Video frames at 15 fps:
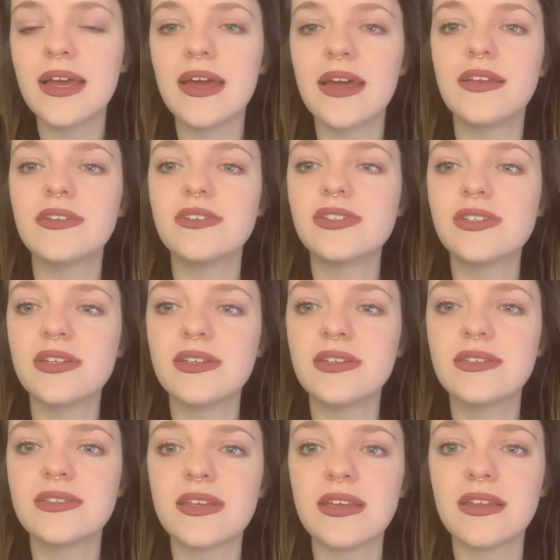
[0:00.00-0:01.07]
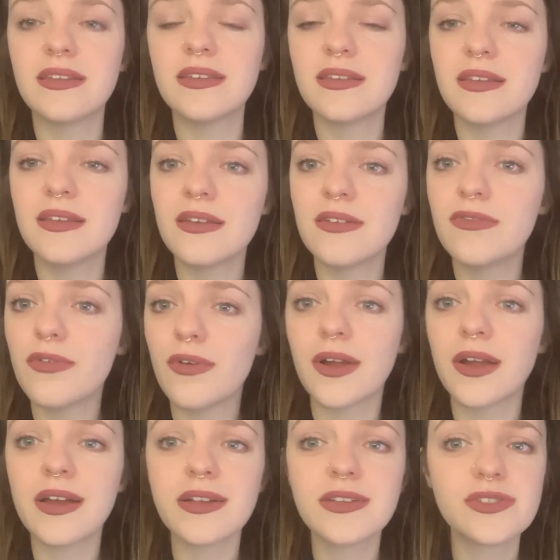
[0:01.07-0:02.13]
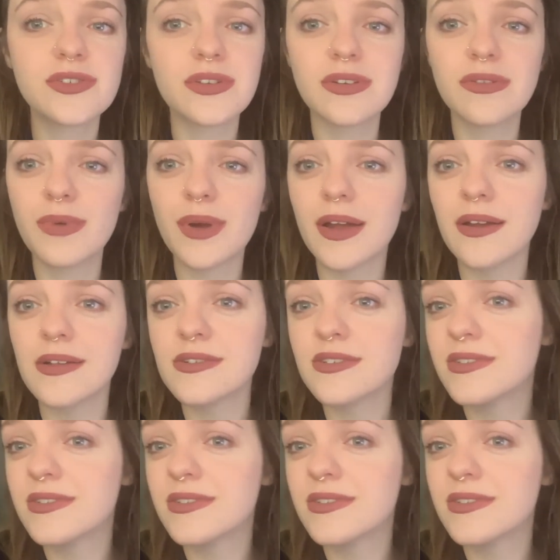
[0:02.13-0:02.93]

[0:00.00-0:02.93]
and she's in a foreign country where